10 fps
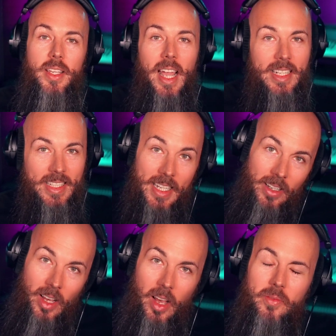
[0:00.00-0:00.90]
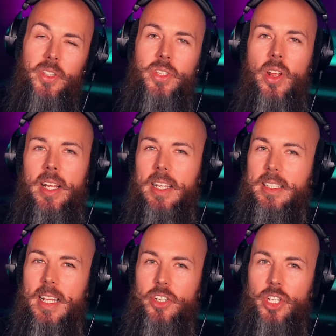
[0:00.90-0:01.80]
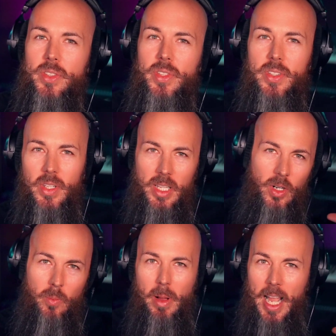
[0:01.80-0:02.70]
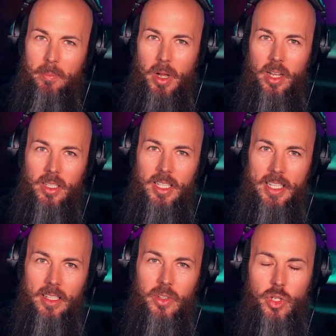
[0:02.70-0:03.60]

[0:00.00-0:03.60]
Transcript: The idea of the Sonic Extensions is a little mind-boggling.